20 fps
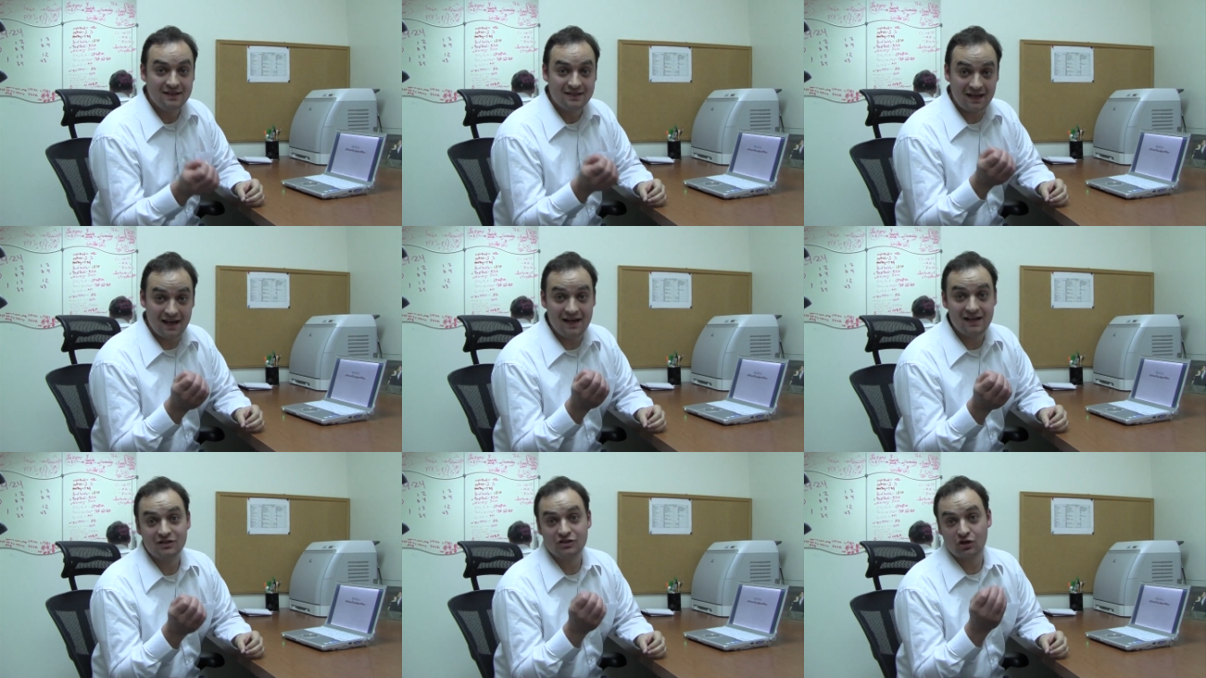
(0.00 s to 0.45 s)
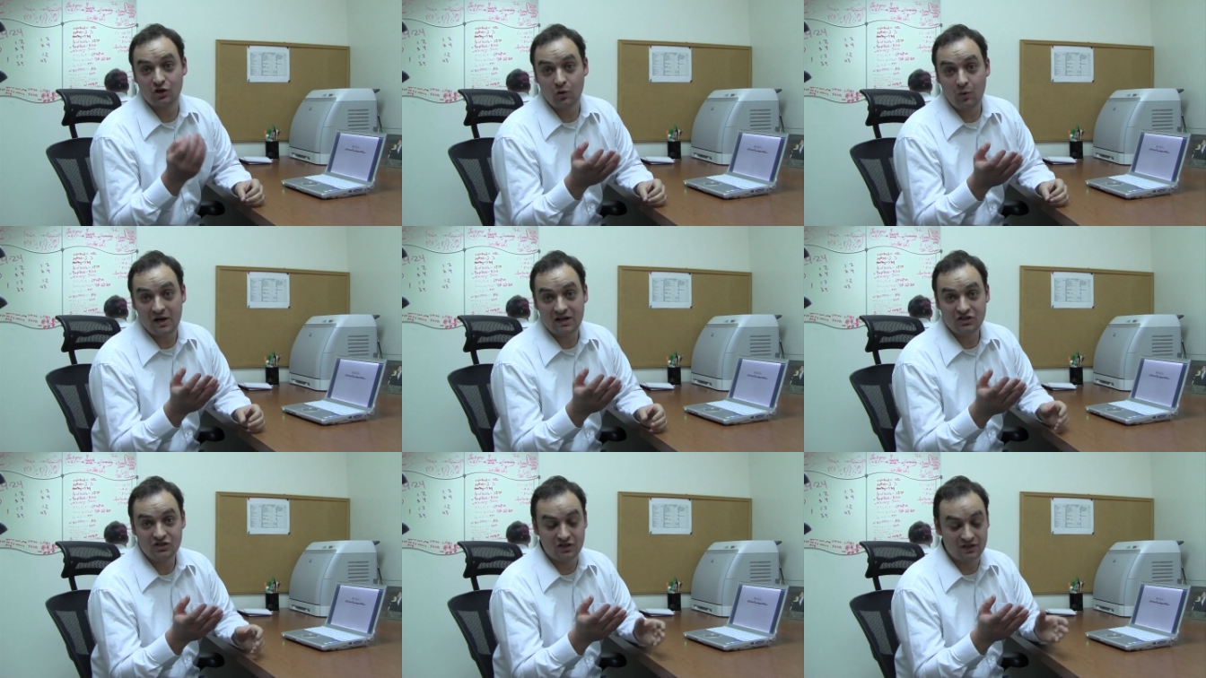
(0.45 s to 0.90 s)
to answer
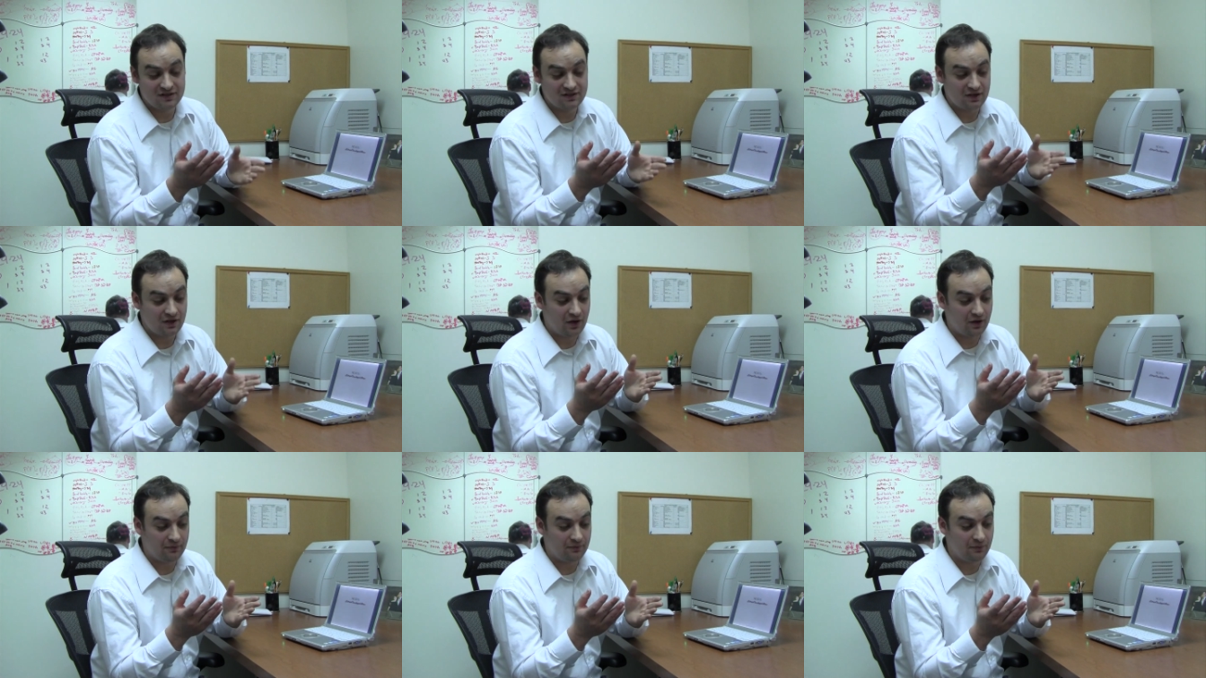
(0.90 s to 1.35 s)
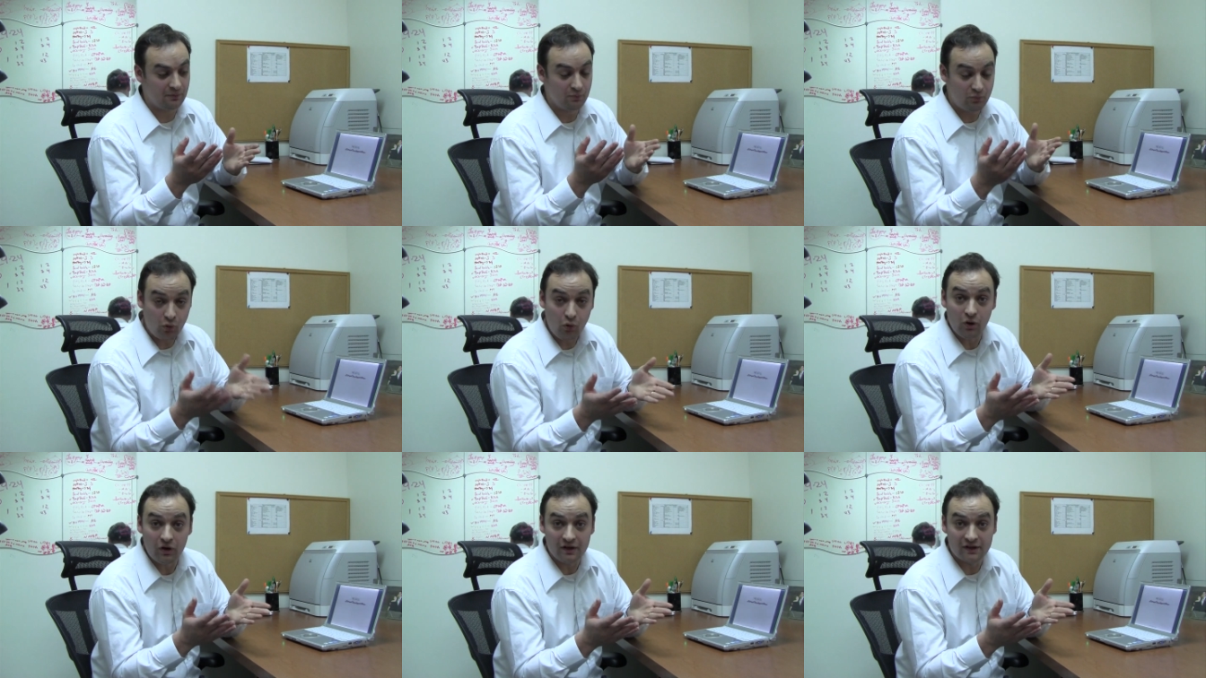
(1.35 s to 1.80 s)
questions of
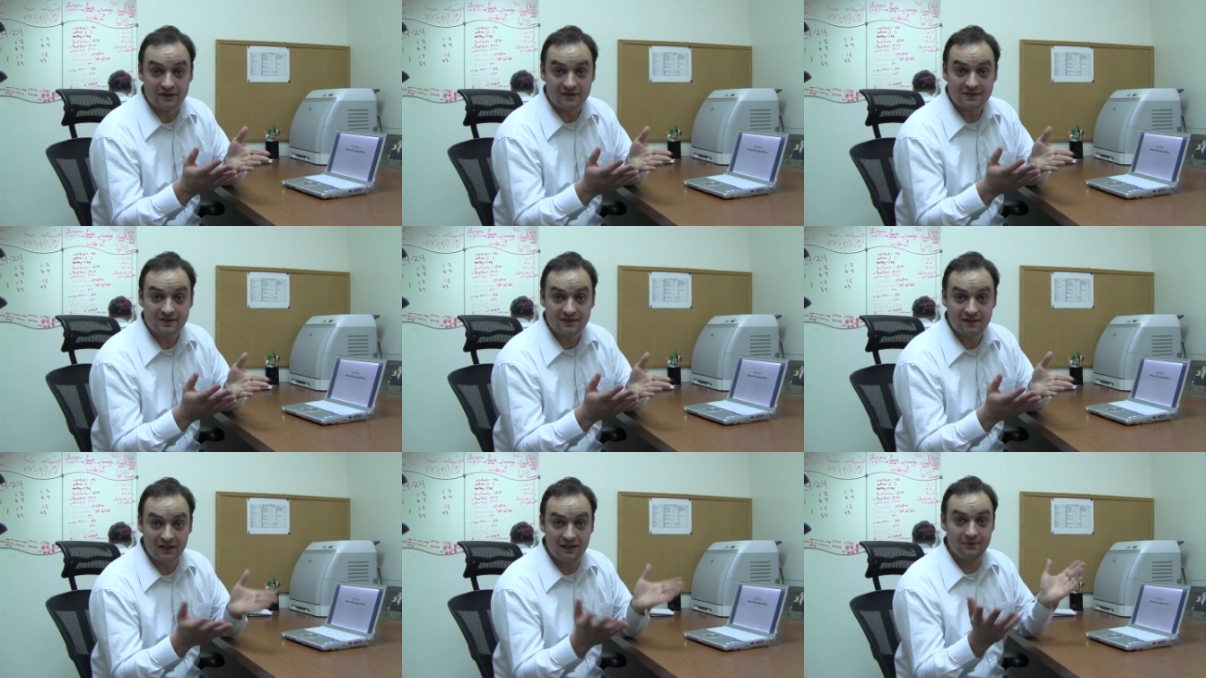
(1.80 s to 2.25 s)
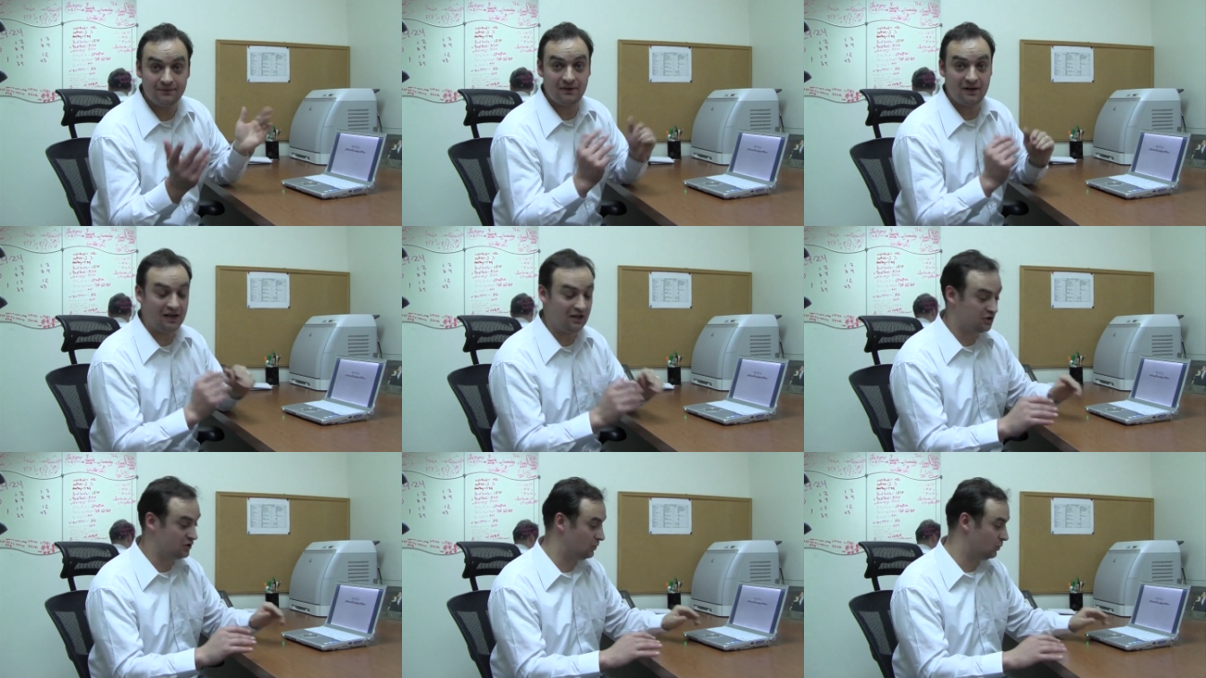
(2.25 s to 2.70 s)
importance in the
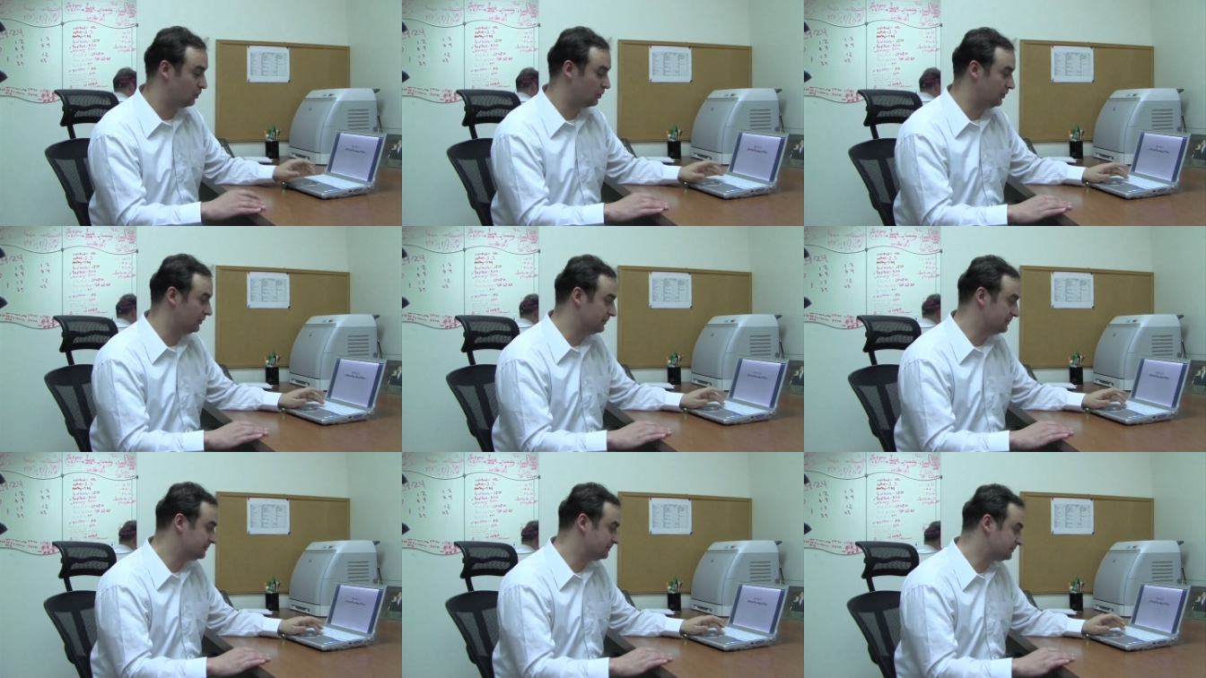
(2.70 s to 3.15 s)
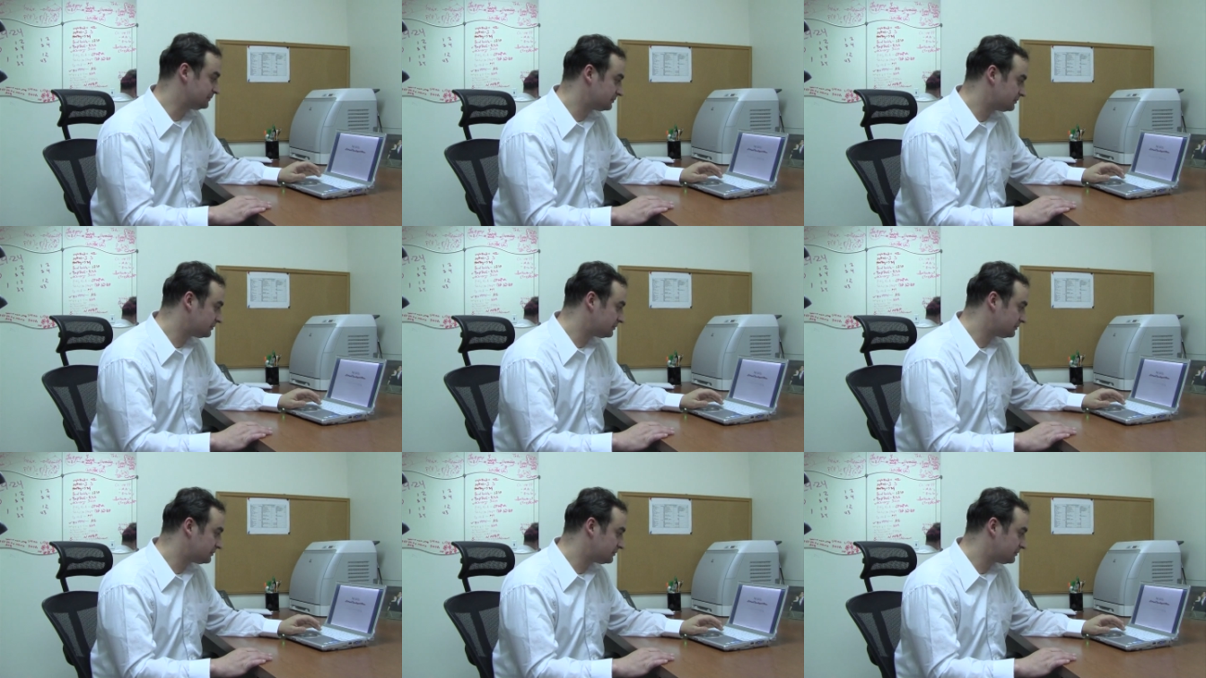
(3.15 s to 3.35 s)
financial world.